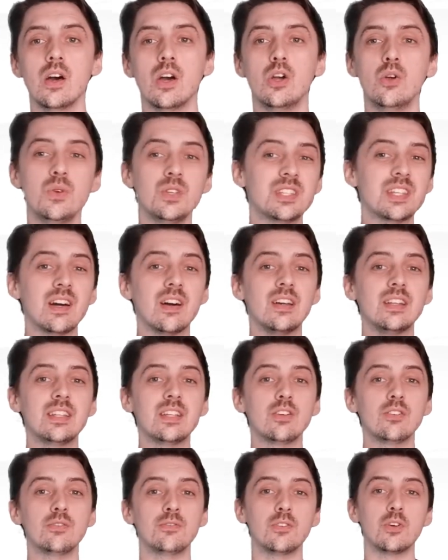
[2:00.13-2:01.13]
Who is that
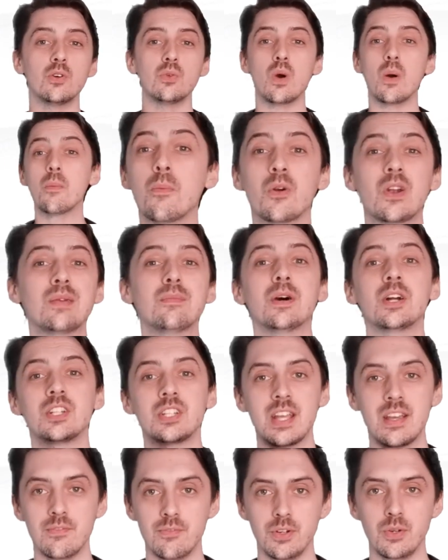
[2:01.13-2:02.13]
ideal for? Well, pretty
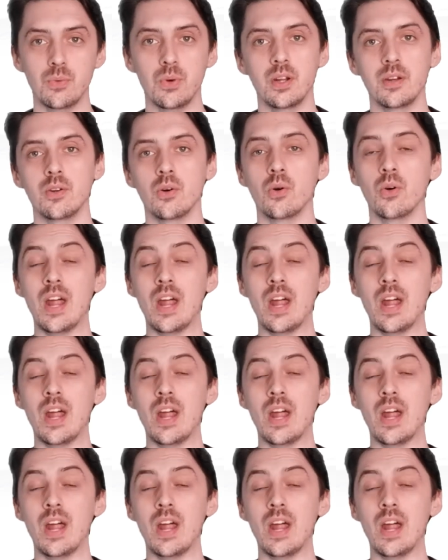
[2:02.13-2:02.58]
much everyone,